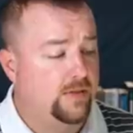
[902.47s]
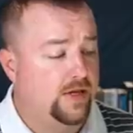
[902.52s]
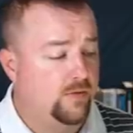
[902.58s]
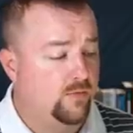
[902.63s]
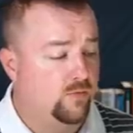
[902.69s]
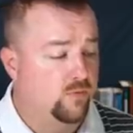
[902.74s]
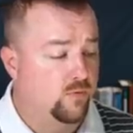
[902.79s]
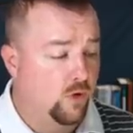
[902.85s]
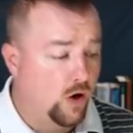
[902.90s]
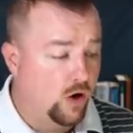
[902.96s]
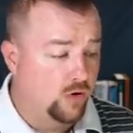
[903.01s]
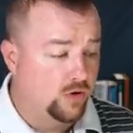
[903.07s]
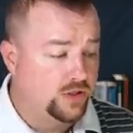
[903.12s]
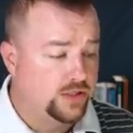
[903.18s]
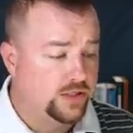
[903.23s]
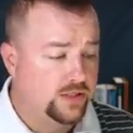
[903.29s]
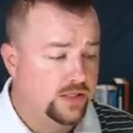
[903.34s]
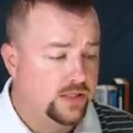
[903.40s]

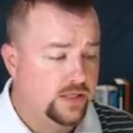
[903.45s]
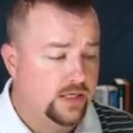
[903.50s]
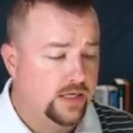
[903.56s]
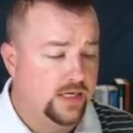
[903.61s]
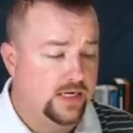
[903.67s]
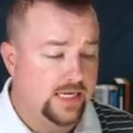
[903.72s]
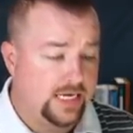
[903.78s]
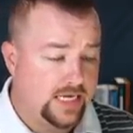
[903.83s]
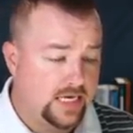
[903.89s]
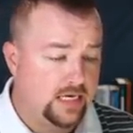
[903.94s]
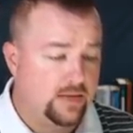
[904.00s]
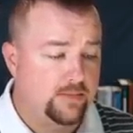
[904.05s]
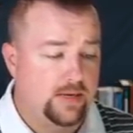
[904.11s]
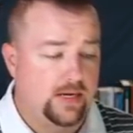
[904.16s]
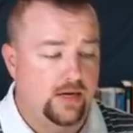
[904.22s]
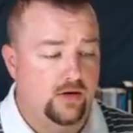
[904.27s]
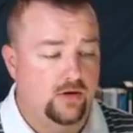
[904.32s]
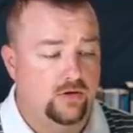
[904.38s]
wrote an
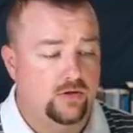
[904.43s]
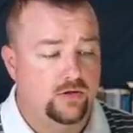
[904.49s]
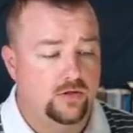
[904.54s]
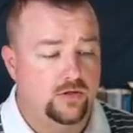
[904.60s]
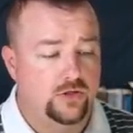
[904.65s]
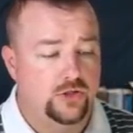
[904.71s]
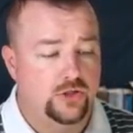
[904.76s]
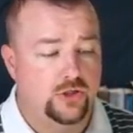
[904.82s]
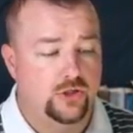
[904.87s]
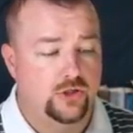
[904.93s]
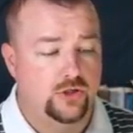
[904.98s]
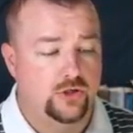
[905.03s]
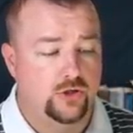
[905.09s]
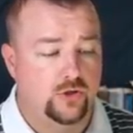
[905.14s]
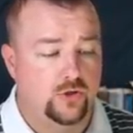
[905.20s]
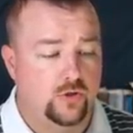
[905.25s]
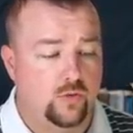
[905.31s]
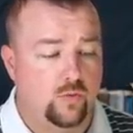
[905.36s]
email
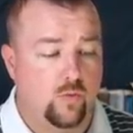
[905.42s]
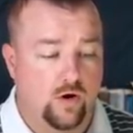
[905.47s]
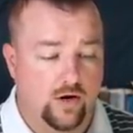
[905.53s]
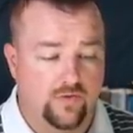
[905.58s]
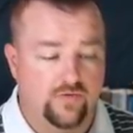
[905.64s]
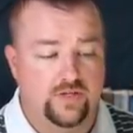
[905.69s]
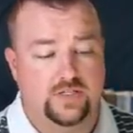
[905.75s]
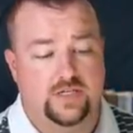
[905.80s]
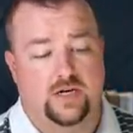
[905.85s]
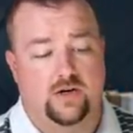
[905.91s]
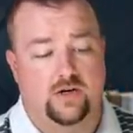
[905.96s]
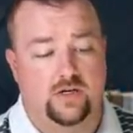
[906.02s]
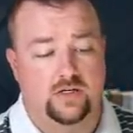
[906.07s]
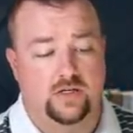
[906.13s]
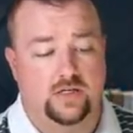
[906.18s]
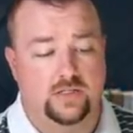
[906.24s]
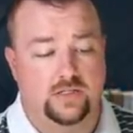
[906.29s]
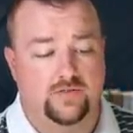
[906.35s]
to one of the
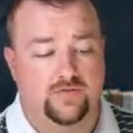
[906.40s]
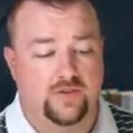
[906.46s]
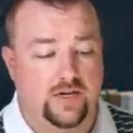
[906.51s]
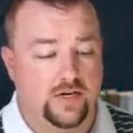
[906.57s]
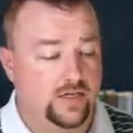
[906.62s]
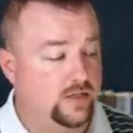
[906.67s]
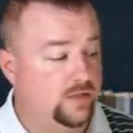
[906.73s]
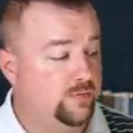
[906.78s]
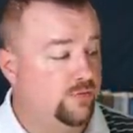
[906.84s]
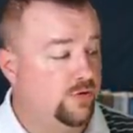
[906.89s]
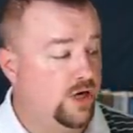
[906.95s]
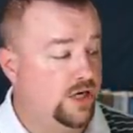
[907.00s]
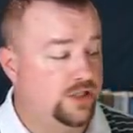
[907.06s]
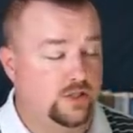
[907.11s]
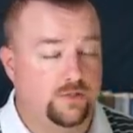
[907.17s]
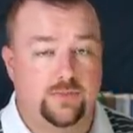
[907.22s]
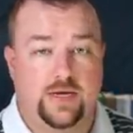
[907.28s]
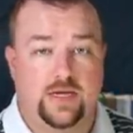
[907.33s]
Terra defendants'
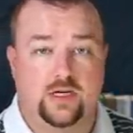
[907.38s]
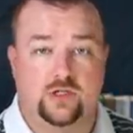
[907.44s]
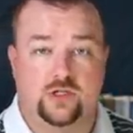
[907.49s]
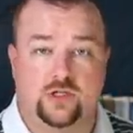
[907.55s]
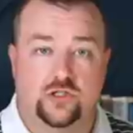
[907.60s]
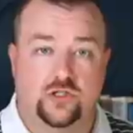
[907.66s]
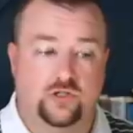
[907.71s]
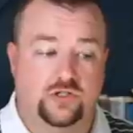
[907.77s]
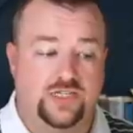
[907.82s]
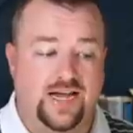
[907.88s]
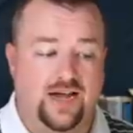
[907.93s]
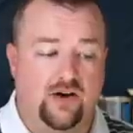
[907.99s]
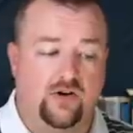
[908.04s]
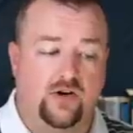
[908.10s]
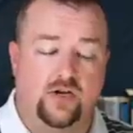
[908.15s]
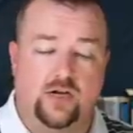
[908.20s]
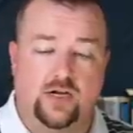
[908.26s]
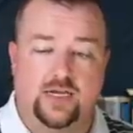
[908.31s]
project managers. So
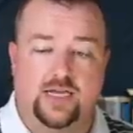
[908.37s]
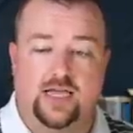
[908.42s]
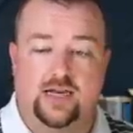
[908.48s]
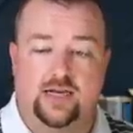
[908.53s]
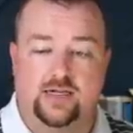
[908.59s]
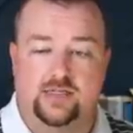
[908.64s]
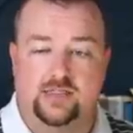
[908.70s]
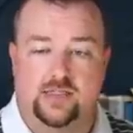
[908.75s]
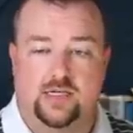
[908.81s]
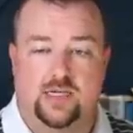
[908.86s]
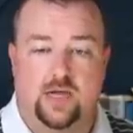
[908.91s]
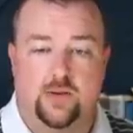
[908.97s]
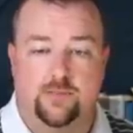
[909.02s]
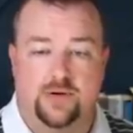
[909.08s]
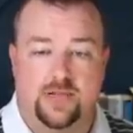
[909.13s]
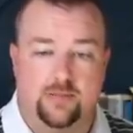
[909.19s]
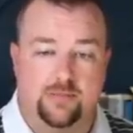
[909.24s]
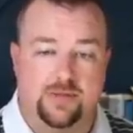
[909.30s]
Terra, again, is the
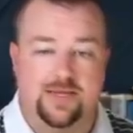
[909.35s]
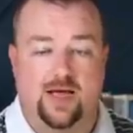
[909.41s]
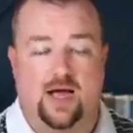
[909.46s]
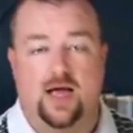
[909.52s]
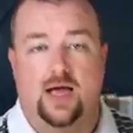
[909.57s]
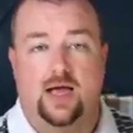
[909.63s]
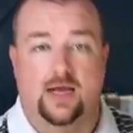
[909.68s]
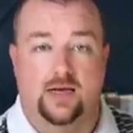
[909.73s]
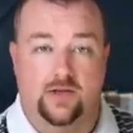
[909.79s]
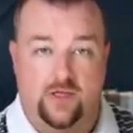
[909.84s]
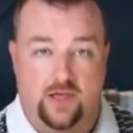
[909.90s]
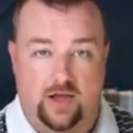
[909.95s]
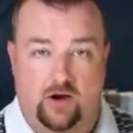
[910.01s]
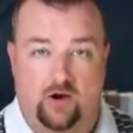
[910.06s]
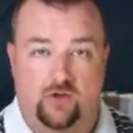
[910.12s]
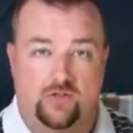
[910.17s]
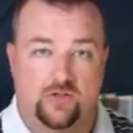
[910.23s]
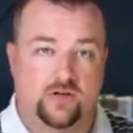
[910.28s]
company behind, they
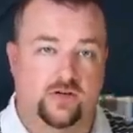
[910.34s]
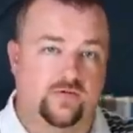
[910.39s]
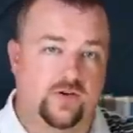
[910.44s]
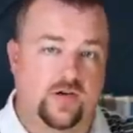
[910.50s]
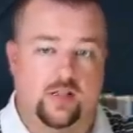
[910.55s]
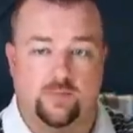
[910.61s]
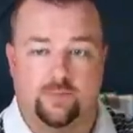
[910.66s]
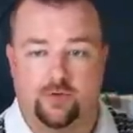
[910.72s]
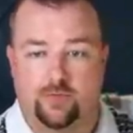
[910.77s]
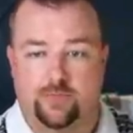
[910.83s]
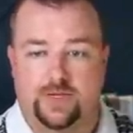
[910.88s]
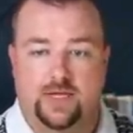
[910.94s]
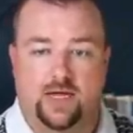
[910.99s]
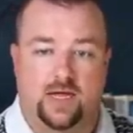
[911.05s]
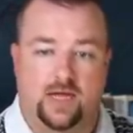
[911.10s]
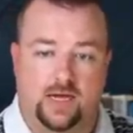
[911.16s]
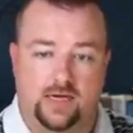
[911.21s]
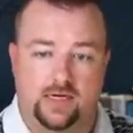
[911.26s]
are the developer
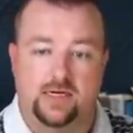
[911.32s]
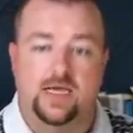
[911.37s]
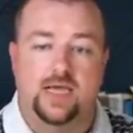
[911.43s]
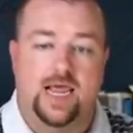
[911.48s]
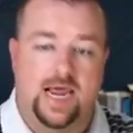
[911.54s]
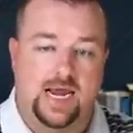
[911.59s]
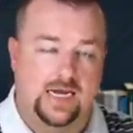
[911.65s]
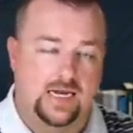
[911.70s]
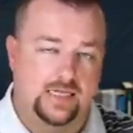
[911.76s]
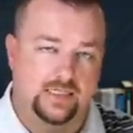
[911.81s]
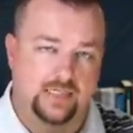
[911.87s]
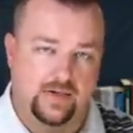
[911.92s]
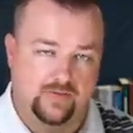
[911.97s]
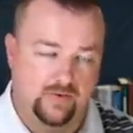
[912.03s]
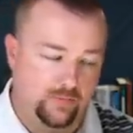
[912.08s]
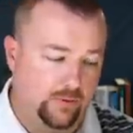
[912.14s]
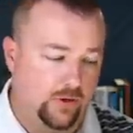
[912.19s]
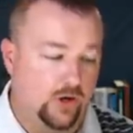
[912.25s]
behind
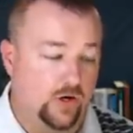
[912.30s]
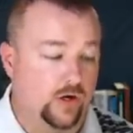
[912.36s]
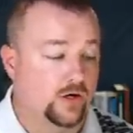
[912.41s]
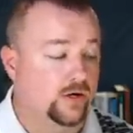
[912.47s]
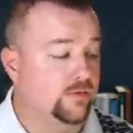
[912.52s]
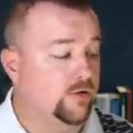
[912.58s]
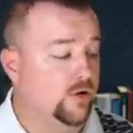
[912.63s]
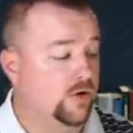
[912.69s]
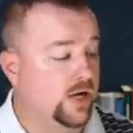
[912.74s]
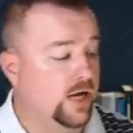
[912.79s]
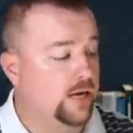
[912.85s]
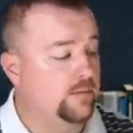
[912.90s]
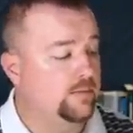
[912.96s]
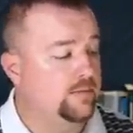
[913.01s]
87 Park, okay?